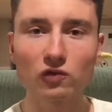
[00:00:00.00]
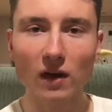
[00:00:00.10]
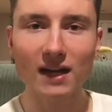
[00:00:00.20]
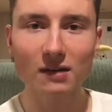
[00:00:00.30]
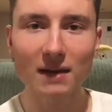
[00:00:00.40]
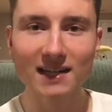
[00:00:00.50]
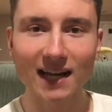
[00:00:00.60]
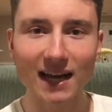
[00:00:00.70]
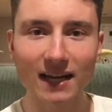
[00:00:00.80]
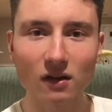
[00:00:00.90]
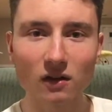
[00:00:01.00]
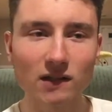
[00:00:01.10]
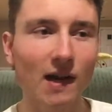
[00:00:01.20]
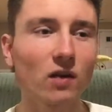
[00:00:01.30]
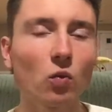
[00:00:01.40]
trying to make an eye
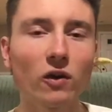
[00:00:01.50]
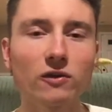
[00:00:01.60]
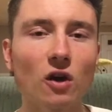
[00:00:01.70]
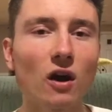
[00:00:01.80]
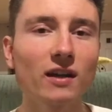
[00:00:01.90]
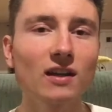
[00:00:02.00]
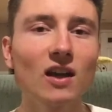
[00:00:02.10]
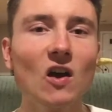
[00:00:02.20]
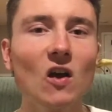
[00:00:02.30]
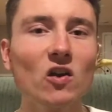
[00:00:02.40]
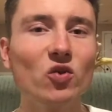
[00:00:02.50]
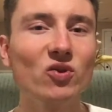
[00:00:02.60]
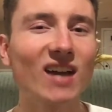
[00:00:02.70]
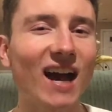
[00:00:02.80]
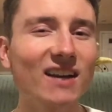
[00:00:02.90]
contact while you're talking, you
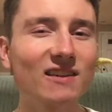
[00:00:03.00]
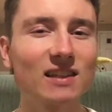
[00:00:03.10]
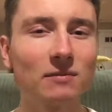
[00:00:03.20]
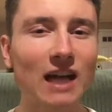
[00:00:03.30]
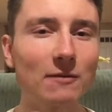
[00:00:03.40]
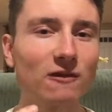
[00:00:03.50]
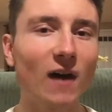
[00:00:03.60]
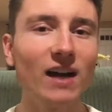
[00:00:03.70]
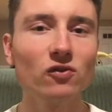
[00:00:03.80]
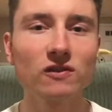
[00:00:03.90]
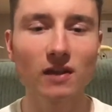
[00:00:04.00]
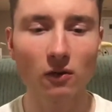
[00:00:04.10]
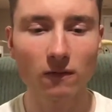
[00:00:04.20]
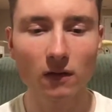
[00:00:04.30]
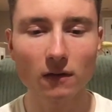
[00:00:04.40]
kind of sometimes find
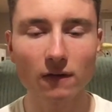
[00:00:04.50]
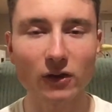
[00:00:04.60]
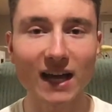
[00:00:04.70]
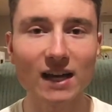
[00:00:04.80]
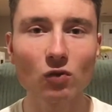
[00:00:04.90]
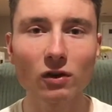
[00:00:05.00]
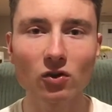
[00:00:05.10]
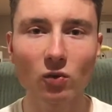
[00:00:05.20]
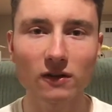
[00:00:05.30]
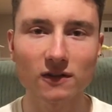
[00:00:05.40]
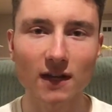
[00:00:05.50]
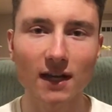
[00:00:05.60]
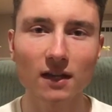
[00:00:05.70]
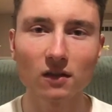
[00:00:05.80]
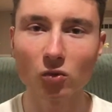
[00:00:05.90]
yourself forgetting what you want to
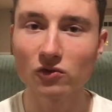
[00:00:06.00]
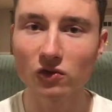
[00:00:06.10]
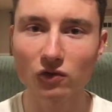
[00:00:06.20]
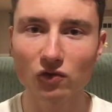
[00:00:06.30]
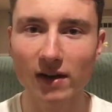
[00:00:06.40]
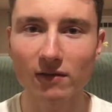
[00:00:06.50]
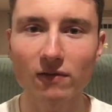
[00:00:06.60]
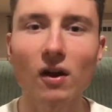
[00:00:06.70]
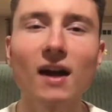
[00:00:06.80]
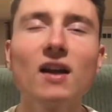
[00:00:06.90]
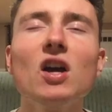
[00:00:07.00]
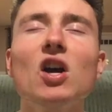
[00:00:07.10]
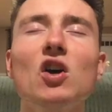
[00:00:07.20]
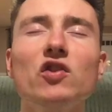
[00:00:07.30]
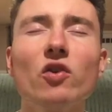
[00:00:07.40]
say and losing your train of thought.
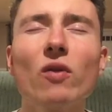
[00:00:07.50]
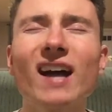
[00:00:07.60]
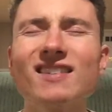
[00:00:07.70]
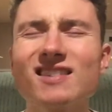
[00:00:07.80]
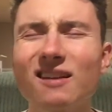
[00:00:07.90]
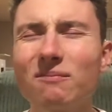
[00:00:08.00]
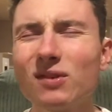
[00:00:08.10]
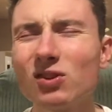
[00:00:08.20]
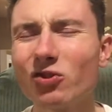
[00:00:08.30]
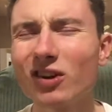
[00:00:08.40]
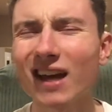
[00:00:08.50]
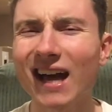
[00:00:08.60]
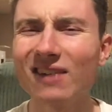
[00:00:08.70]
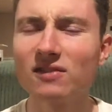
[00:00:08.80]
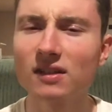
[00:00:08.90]
So that's something you're going to
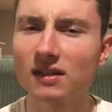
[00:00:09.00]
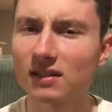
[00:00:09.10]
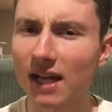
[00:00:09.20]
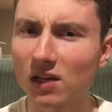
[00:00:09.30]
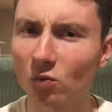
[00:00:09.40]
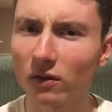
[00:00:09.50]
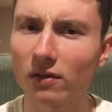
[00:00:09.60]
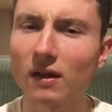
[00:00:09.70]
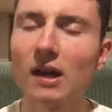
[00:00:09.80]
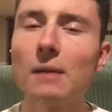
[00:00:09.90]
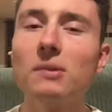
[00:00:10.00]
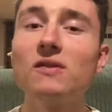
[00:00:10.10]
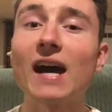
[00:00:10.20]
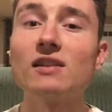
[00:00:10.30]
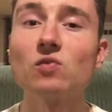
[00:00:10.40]
have to contend with,
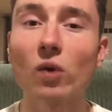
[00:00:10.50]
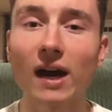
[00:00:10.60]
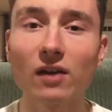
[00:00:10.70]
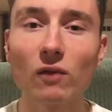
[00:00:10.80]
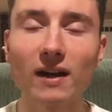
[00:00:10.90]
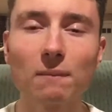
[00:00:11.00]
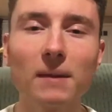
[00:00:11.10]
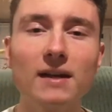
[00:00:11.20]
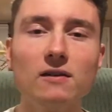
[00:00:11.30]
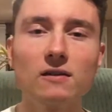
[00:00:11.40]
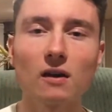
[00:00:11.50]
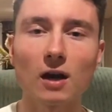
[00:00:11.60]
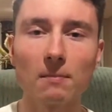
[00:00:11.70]
but that's why I recommend